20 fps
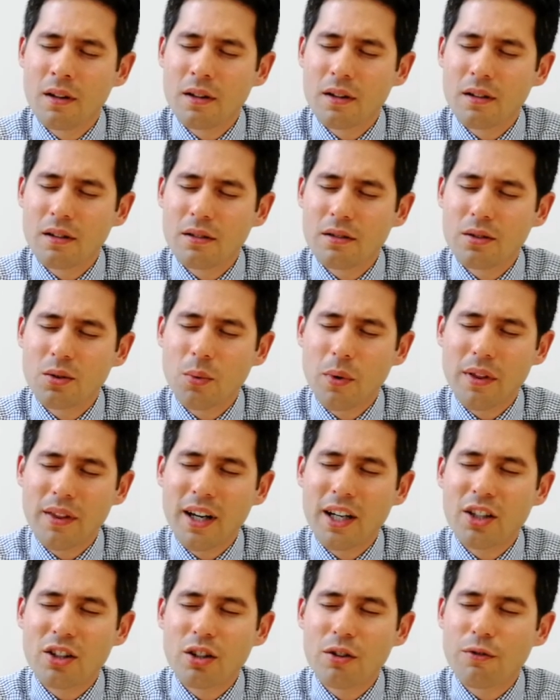So we
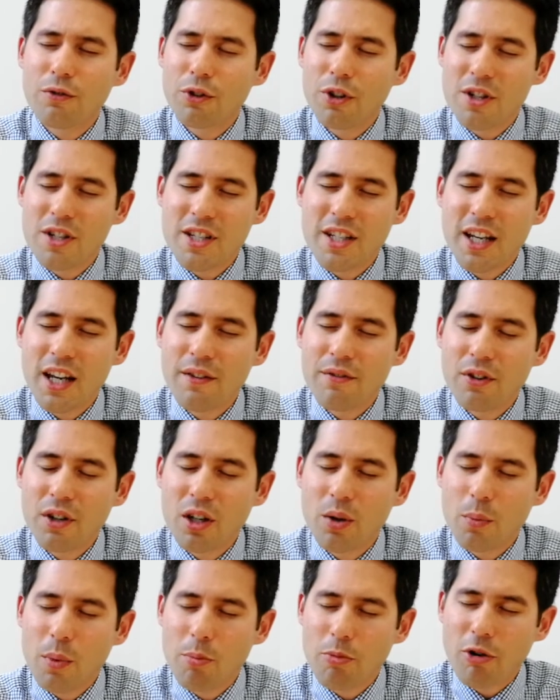thank you for our Saviour,
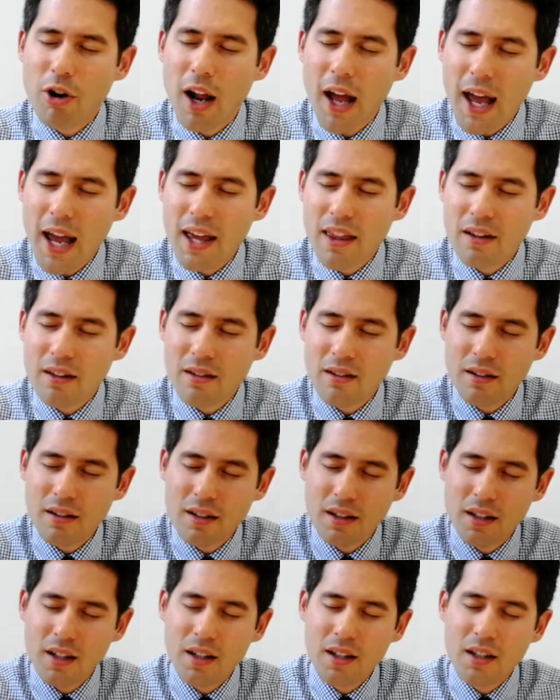and we pray that
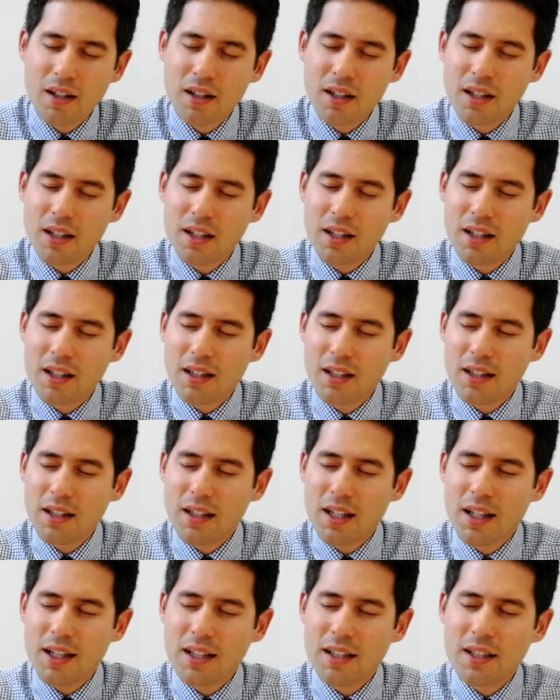
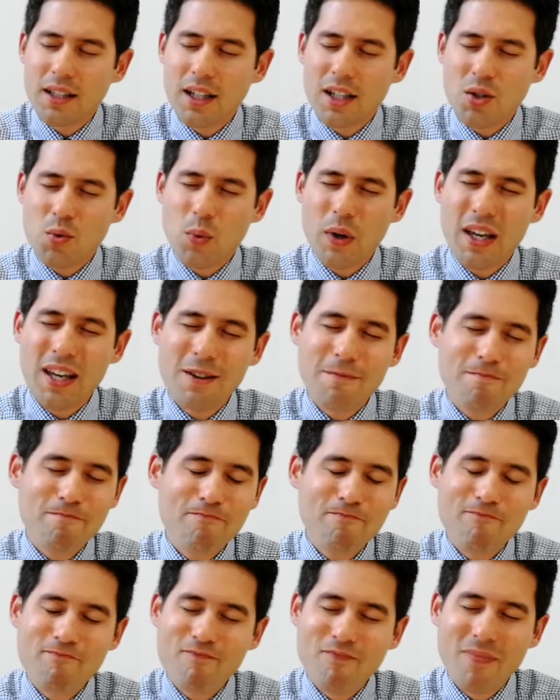as
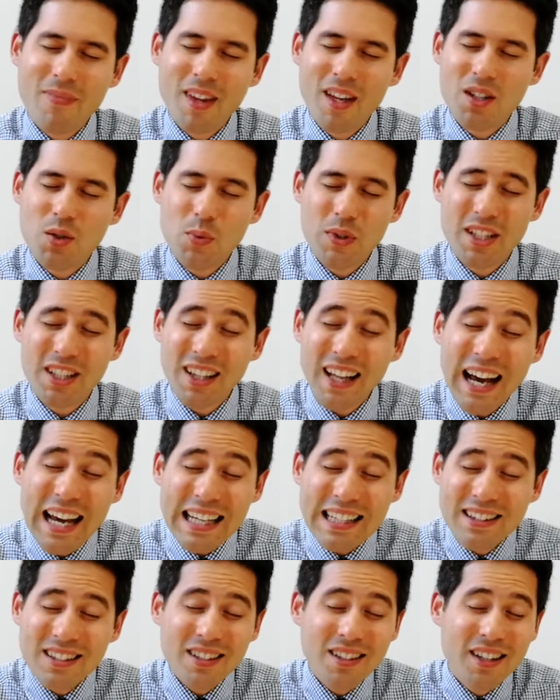we
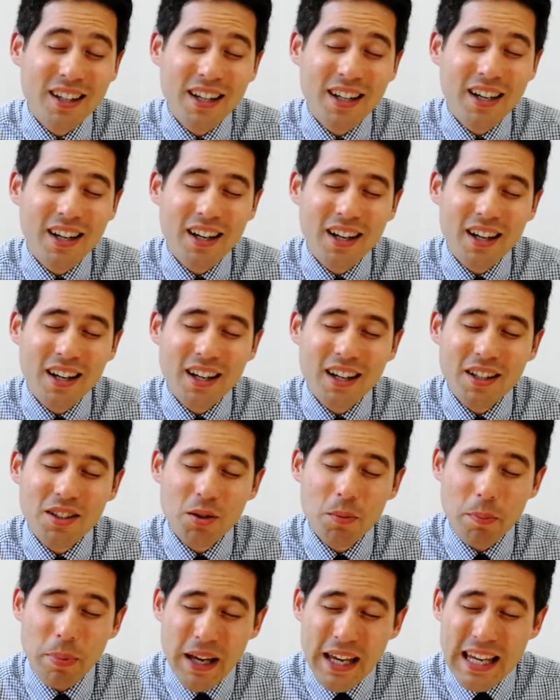delight
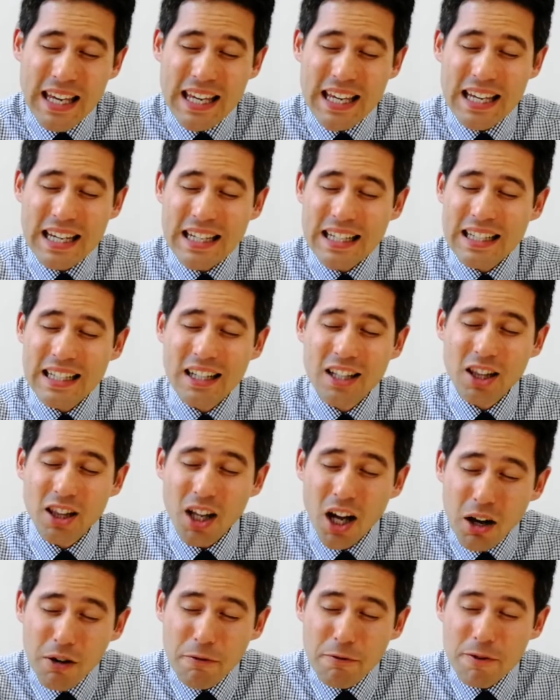to be
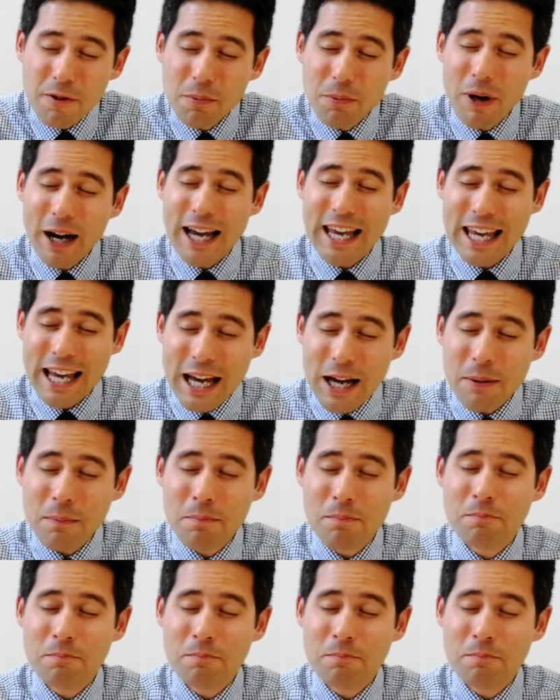loved by him,